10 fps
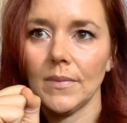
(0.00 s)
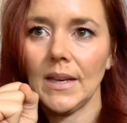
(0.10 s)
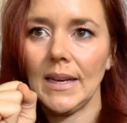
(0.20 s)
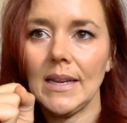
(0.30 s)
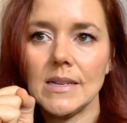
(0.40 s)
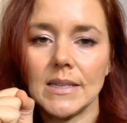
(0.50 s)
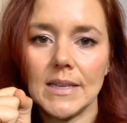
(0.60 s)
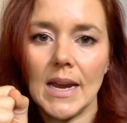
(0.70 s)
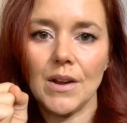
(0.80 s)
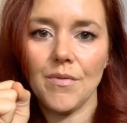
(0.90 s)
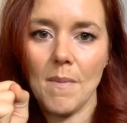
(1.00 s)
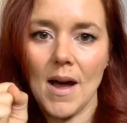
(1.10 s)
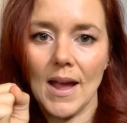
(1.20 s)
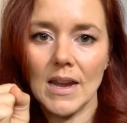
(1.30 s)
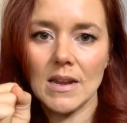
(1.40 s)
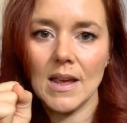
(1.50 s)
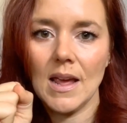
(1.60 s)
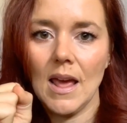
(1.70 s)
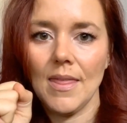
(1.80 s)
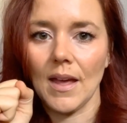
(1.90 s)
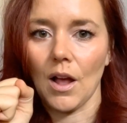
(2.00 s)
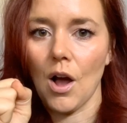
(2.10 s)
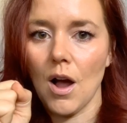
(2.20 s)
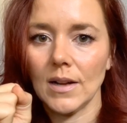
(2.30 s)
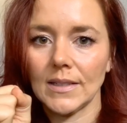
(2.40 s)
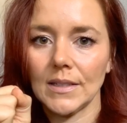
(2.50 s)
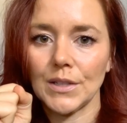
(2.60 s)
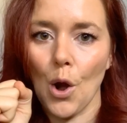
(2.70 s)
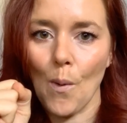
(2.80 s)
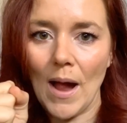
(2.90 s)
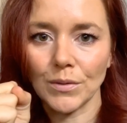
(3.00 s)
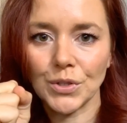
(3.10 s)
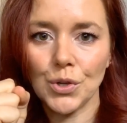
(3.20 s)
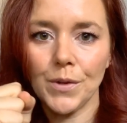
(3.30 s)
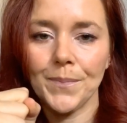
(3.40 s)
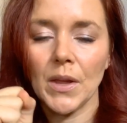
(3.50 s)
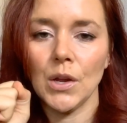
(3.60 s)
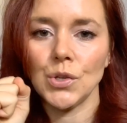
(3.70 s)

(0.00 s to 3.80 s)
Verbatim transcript: any state of mind that causes arousal,